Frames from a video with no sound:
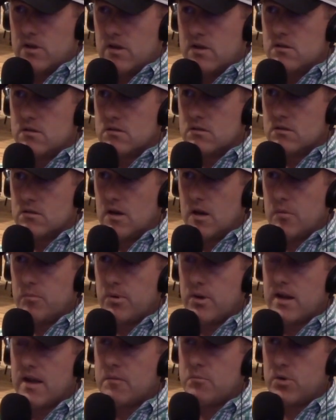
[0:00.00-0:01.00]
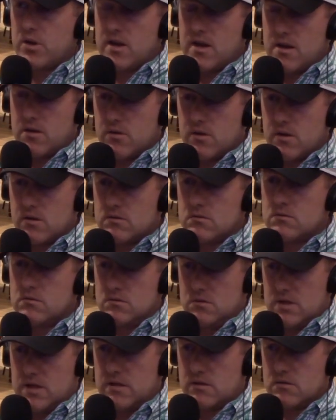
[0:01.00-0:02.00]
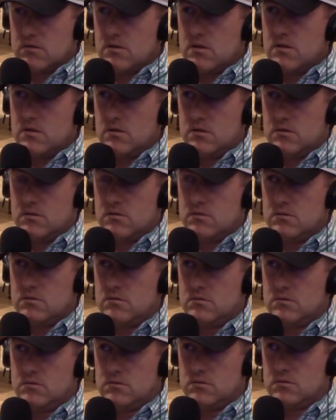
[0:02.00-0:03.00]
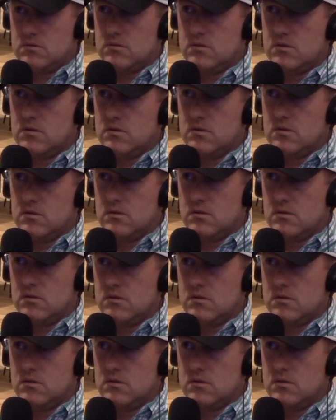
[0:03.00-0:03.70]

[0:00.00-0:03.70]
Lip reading: Is there a debate about teacher salary relating to outcomes and